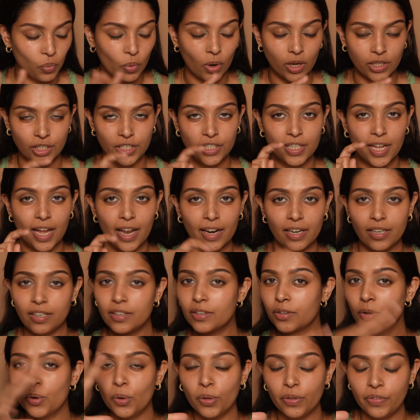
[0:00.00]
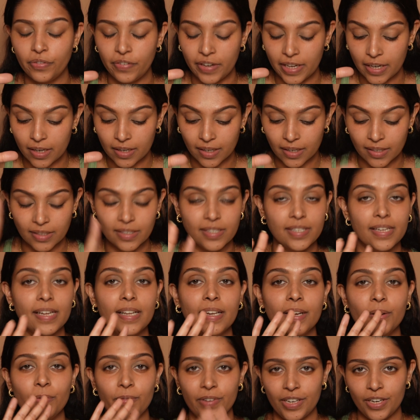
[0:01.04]
watch that Kulfi
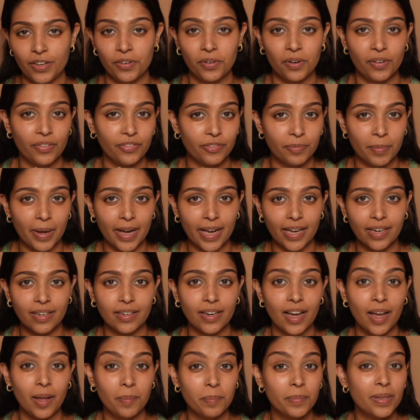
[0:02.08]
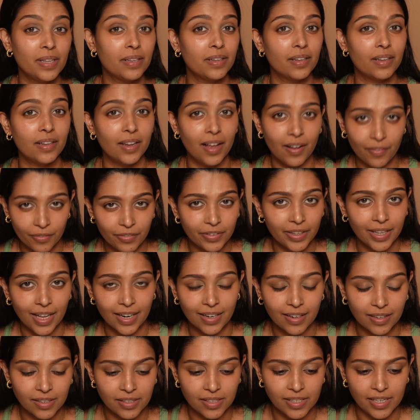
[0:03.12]
concealer video of mine, I'm in love with that
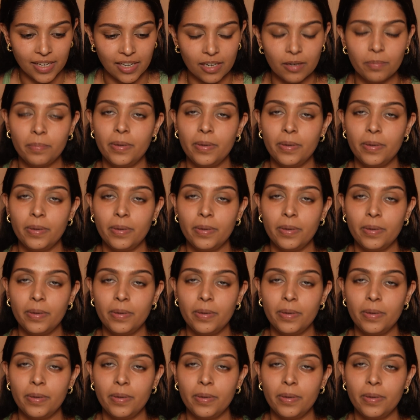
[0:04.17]
concealer,